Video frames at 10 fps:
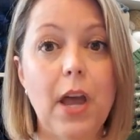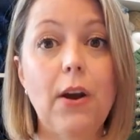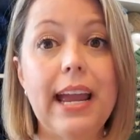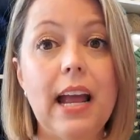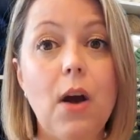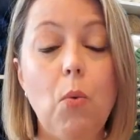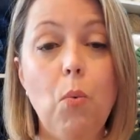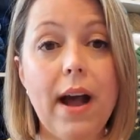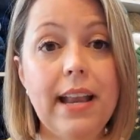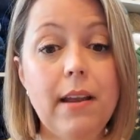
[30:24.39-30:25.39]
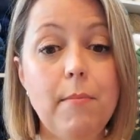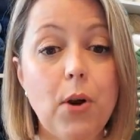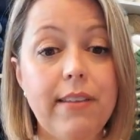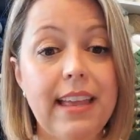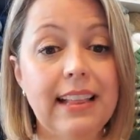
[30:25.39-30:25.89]
All right, one
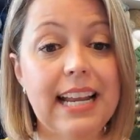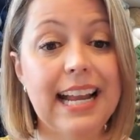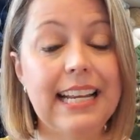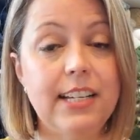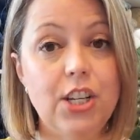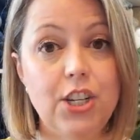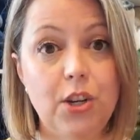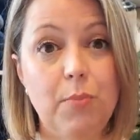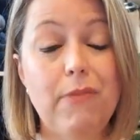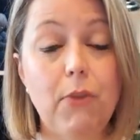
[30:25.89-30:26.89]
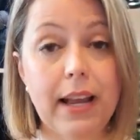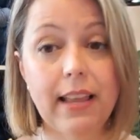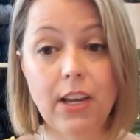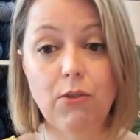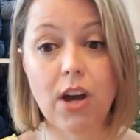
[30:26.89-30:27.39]
more thing that I need to do before I
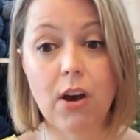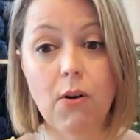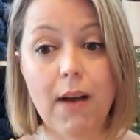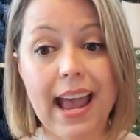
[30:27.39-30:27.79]
let you go